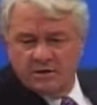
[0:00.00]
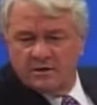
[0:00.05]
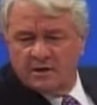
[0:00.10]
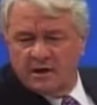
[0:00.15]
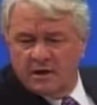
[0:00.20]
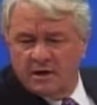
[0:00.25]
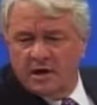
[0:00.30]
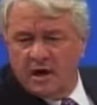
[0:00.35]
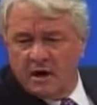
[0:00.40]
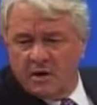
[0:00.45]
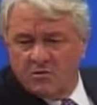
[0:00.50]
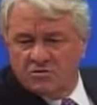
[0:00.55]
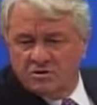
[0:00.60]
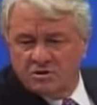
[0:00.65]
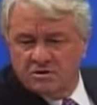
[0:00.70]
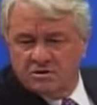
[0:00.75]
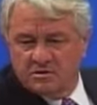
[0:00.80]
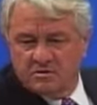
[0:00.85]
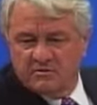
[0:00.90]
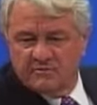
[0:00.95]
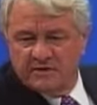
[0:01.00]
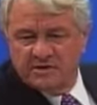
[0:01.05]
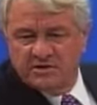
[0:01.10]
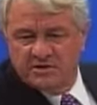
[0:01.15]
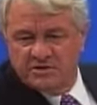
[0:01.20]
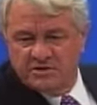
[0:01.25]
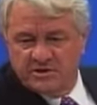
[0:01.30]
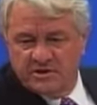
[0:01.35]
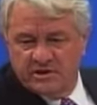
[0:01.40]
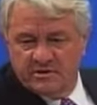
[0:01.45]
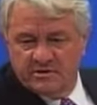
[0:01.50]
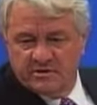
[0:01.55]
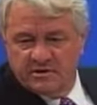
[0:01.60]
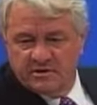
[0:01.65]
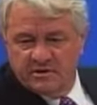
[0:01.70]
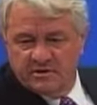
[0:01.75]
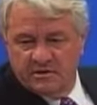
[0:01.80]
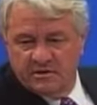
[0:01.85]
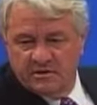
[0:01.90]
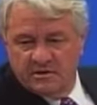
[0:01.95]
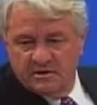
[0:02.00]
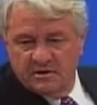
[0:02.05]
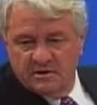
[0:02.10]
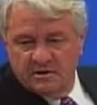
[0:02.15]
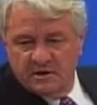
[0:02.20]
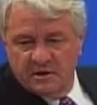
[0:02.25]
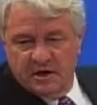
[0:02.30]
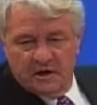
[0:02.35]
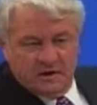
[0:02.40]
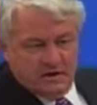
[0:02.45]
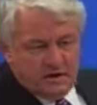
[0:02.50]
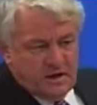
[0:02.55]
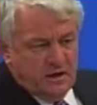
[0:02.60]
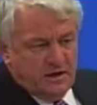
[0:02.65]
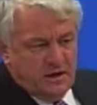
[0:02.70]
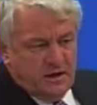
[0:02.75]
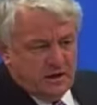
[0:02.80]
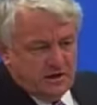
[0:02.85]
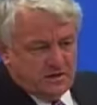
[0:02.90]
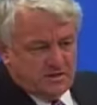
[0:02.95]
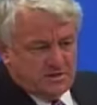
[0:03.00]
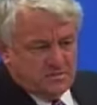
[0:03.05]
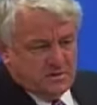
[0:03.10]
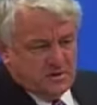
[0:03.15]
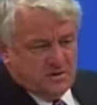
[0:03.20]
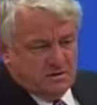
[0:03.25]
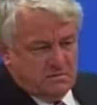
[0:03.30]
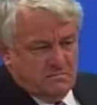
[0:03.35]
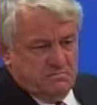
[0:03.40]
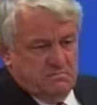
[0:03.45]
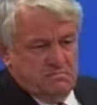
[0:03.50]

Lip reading: in-house in the convention center at nearly light speed.